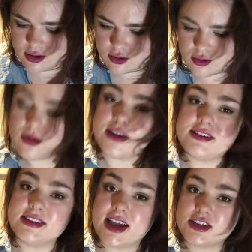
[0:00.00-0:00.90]
ooh, I
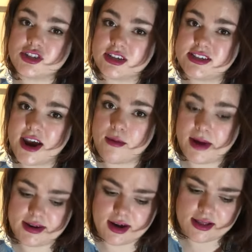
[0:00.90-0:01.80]
didn't actually tear my
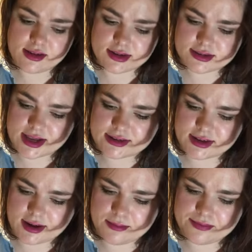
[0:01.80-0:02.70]
nylons that time.